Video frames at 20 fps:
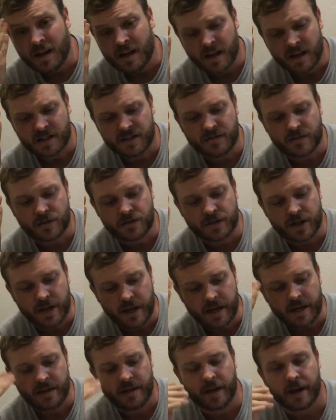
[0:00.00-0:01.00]
Because if there's
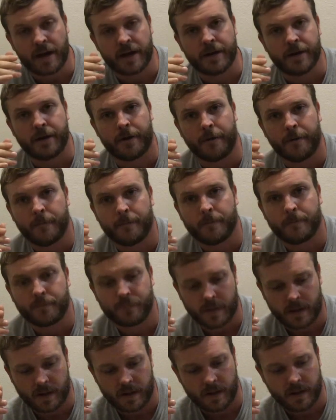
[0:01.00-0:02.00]
anything I know,
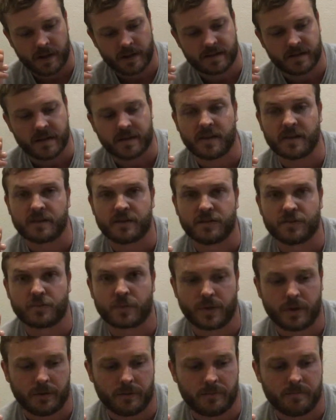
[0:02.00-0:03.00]
it's that this is
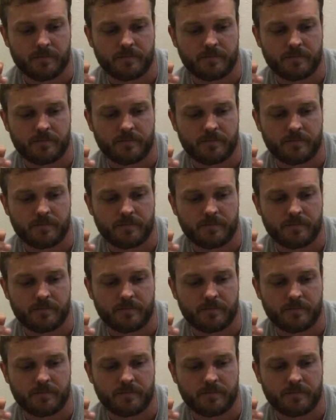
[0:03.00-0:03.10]
real.